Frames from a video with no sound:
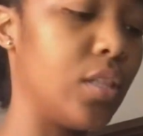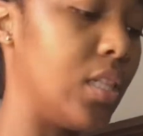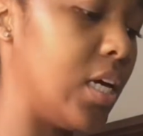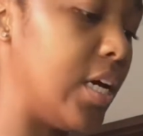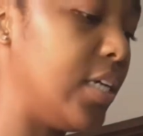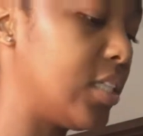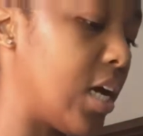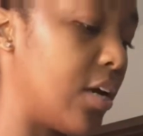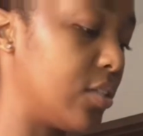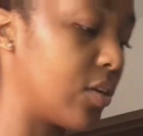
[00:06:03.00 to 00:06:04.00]
lunch.
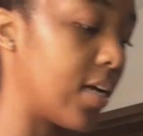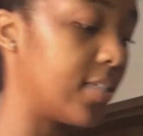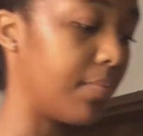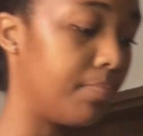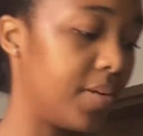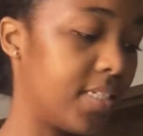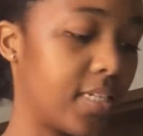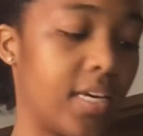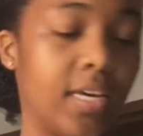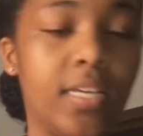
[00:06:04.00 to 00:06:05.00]
I also got some
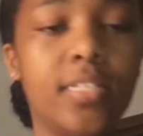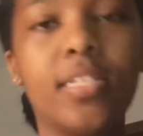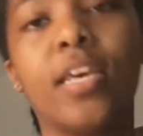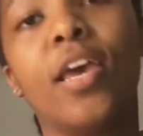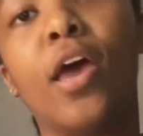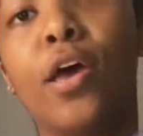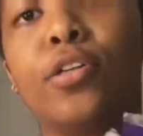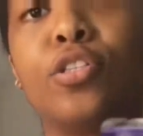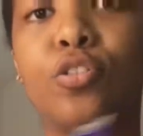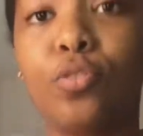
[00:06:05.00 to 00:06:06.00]
biscuits,
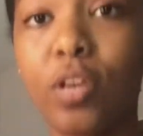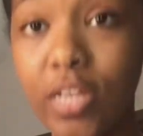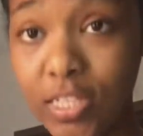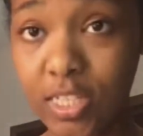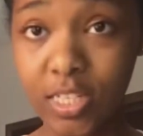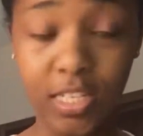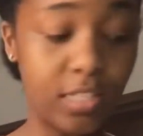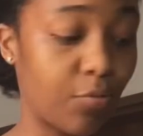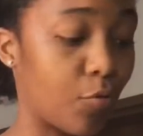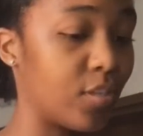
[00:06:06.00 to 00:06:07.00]
string cheese
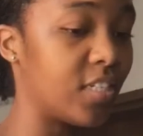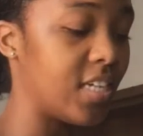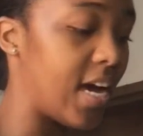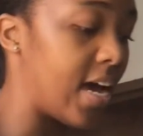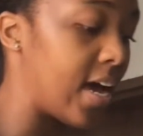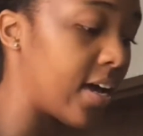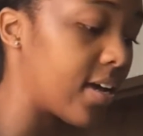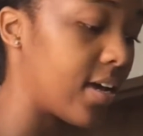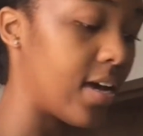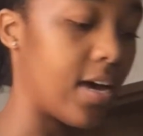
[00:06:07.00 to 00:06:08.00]
for snack,
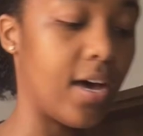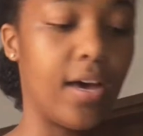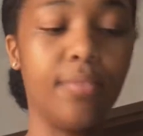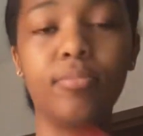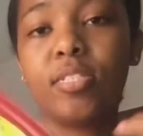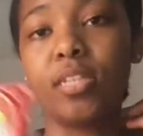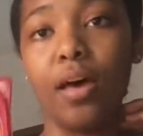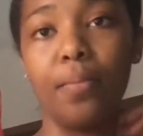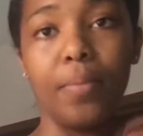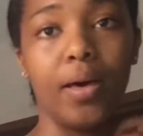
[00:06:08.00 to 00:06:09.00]

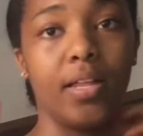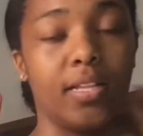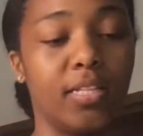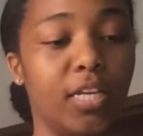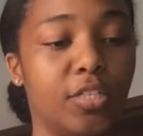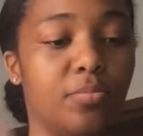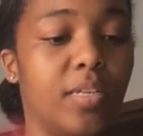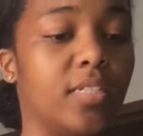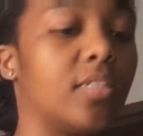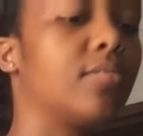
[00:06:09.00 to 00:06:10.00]
some lunch
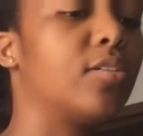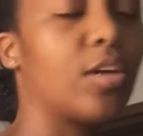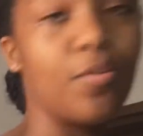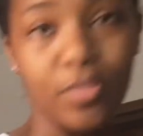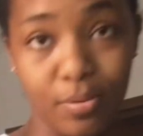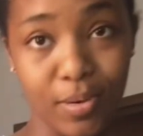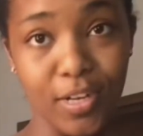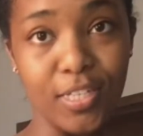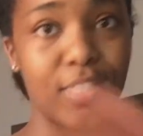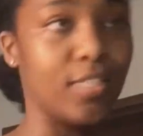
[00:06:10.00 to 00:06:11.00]
meat to go with the
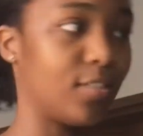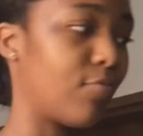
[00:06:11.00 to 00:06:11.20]
American cheese for